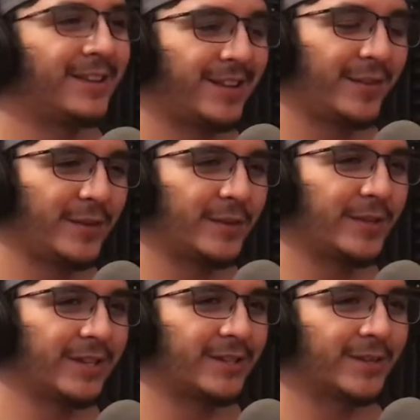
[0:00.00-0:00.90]
And if you don't
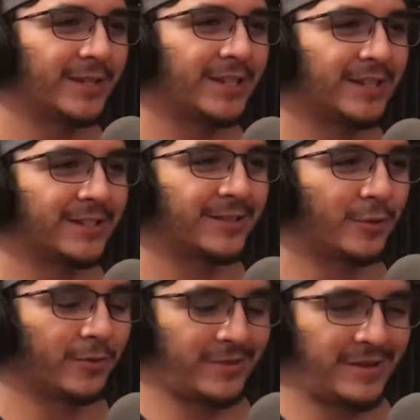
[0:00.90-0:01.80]
get noticed, that's a
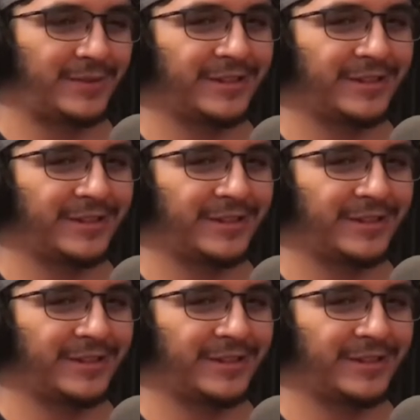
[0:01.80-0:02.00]
cool crime too.